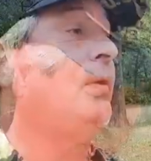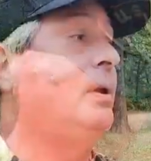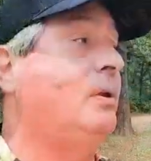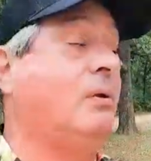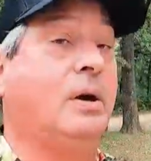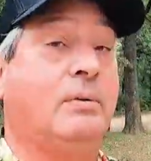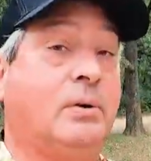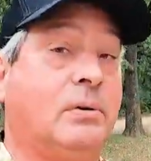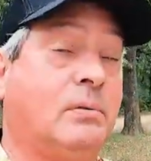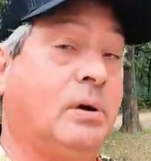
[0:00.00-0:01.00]
they do have
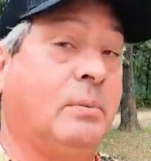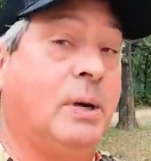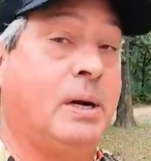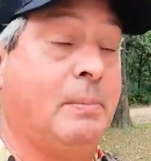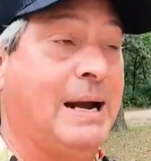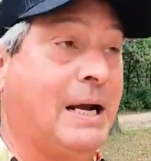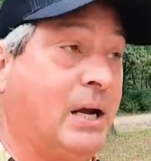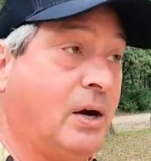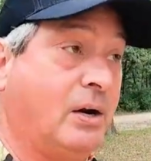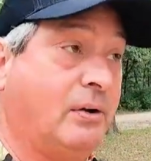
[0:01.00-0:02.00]
a, a money back
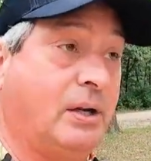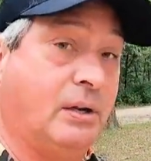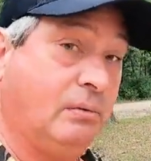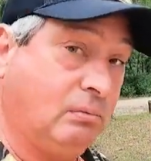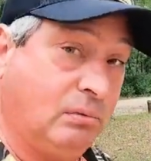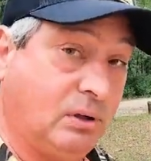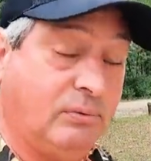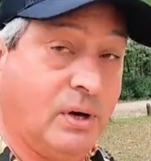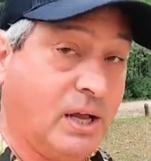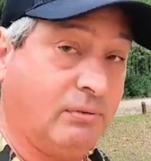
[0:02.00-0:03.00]
guarantee.
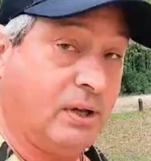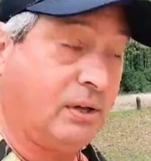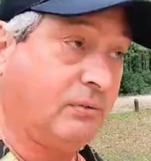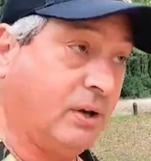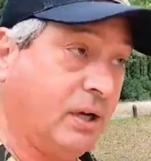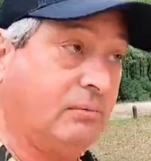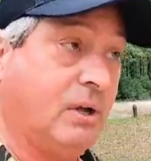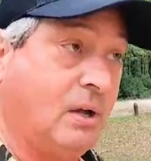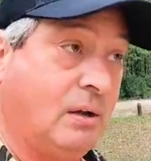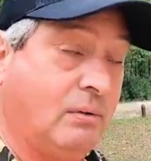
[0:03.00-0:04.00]
If you're not satisfied,
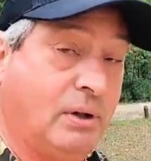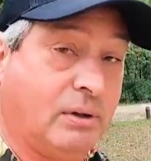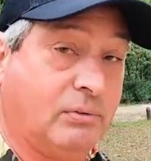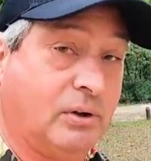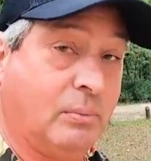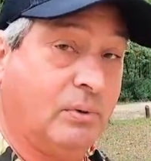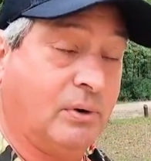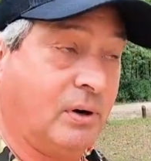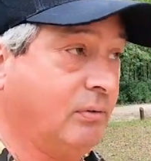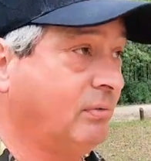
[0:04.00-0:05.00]
they'll accept
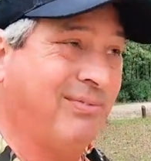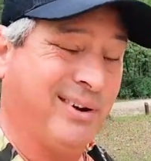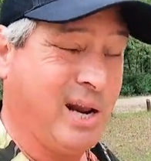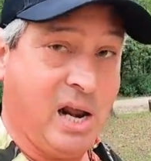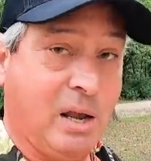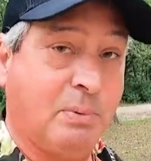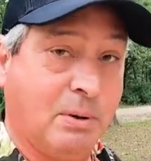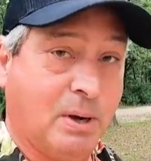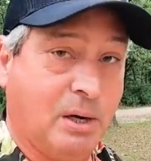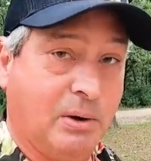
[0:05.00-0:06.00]
returns. They're not happy
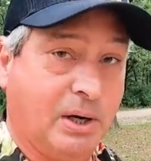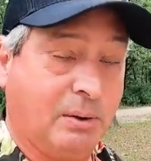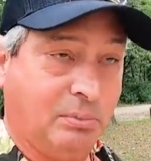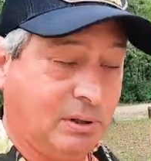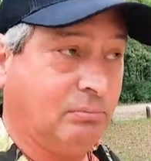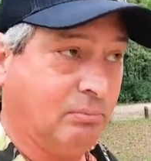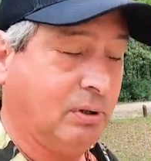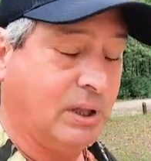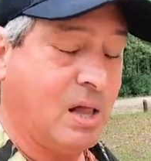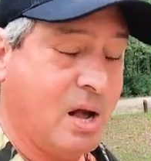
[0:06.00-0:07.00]
about doing it, but,
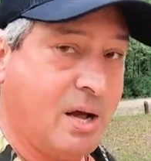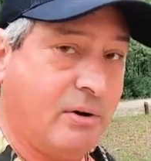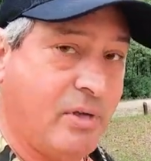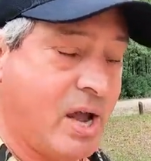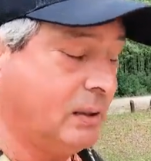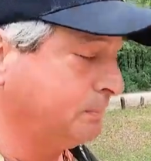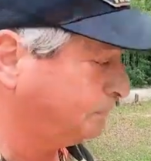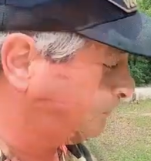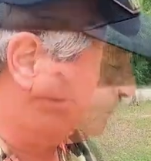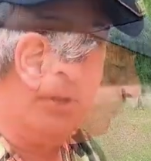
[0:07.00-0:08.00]
but they'll honor that.
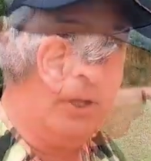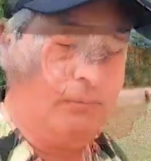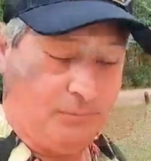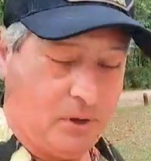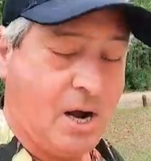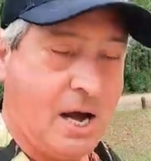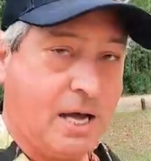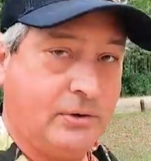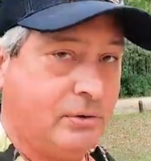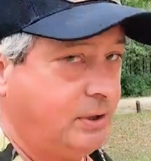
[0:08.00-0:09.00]
If you're
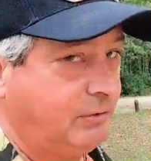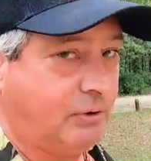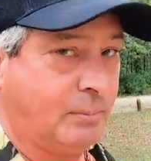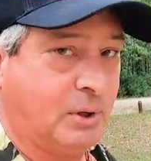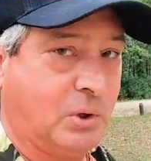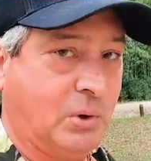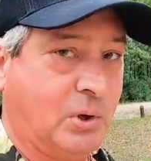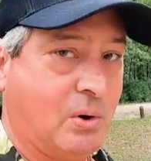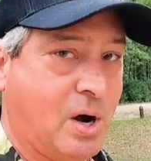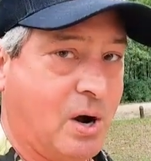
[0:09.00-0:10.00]
hot and you need something to cool
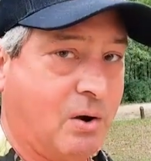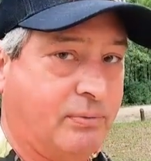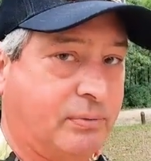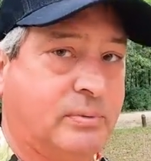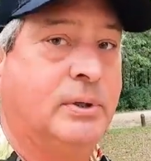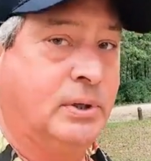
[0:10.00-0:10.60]
you off,